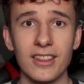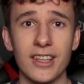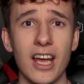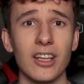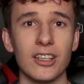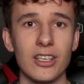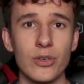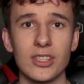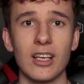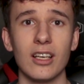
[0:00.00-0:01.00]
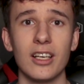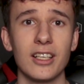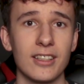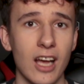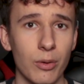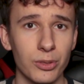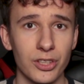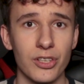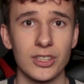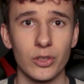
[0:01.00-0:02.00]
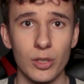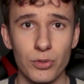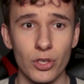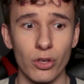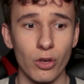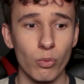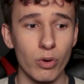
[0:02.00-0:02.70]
then there's a link down in the description